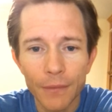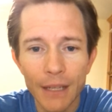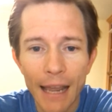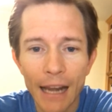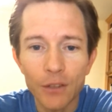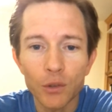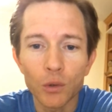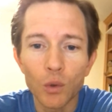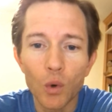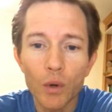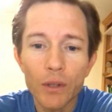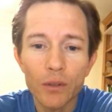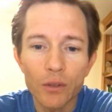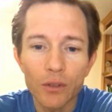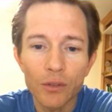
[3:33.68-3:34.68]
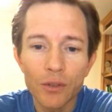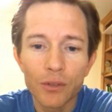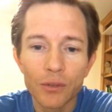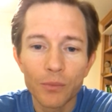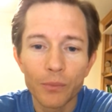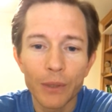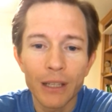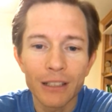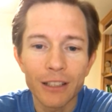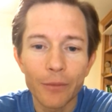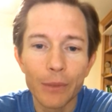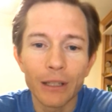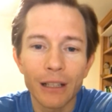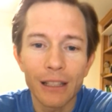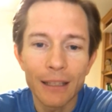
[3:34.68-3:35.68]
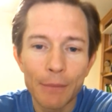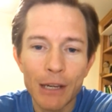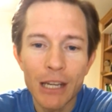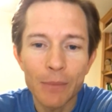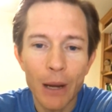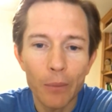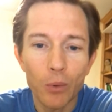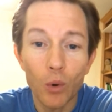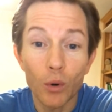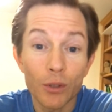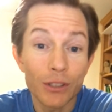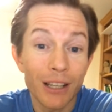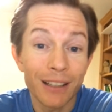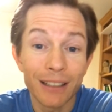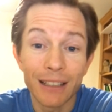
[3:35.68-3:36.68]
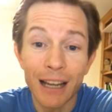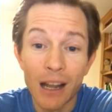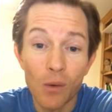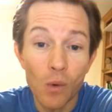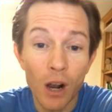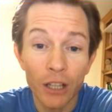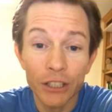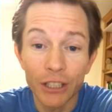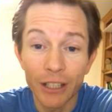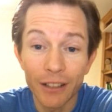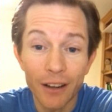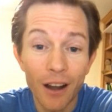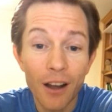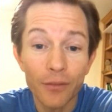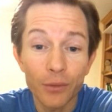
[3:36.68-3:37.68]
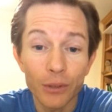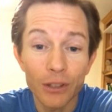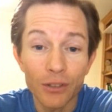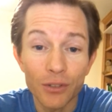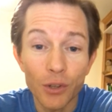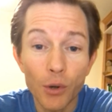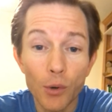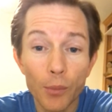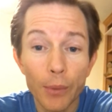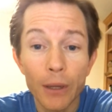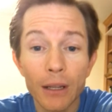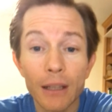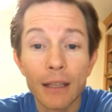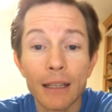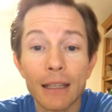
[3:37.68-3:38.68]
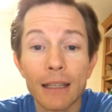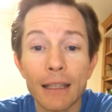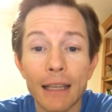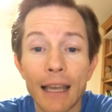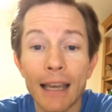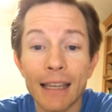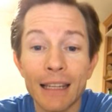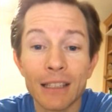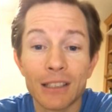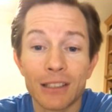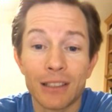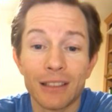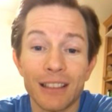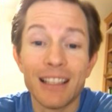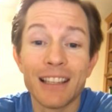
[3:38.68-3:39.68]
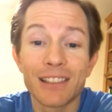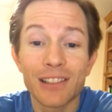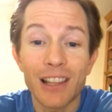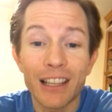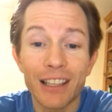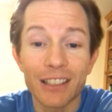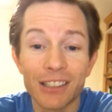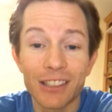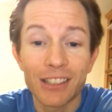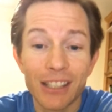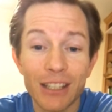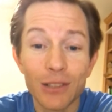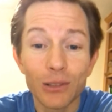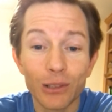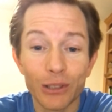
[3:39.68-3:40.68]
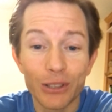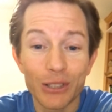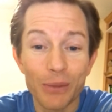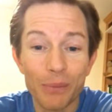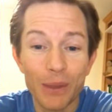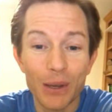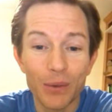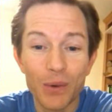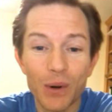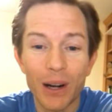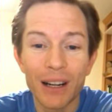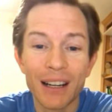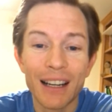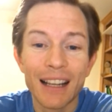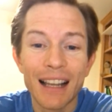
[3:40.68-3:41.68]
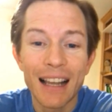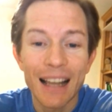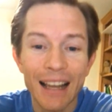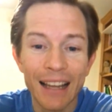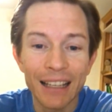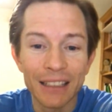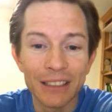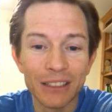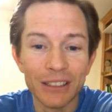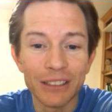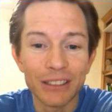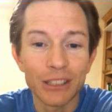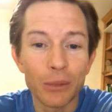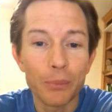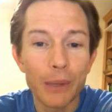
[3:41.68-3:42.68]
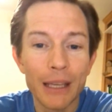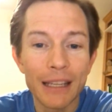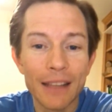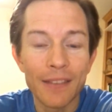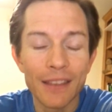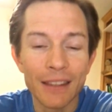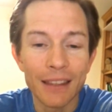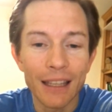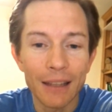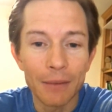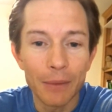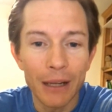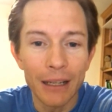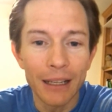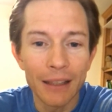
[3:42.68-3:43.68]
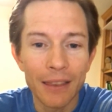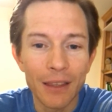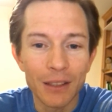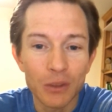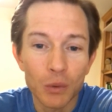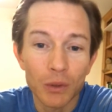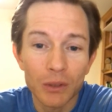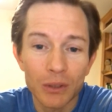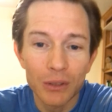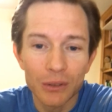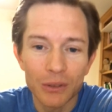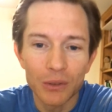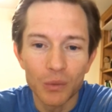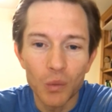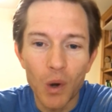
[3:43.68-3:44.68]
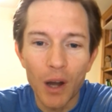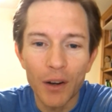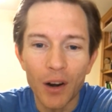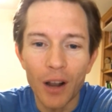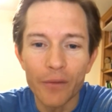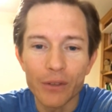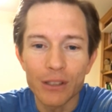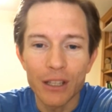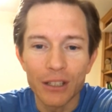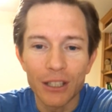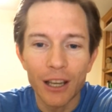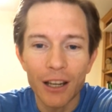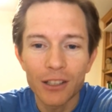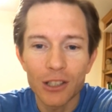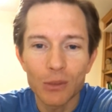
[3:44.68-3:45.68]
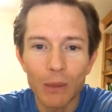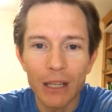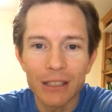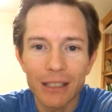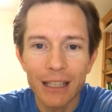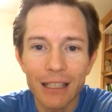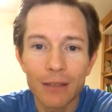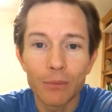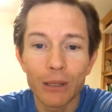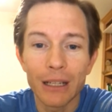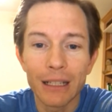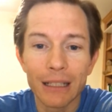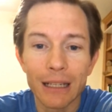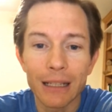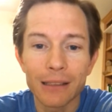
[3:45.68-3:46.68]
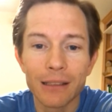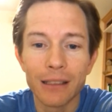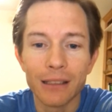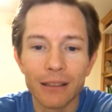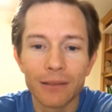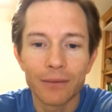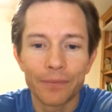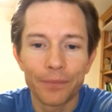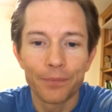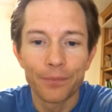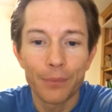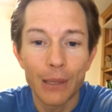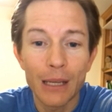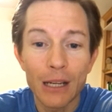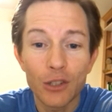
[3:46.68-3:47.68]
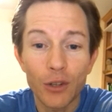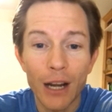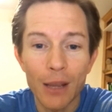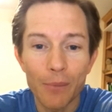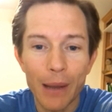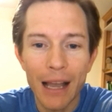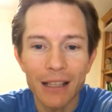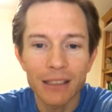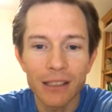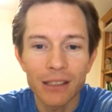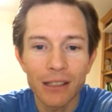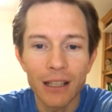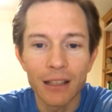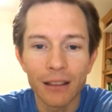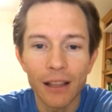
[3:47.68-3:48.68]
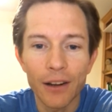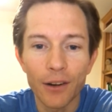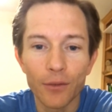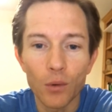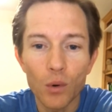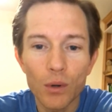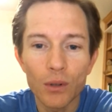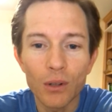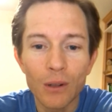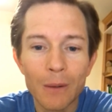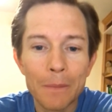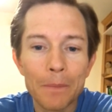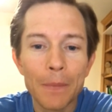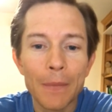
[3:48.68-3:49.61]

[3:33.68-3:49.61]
natural oils because I've been cleaning my pores out and not washing it off with the soap. And it's like a seal or something where I jump in and the water obviously touches my skin, but it doesn't penetrate past this thin layer of oil.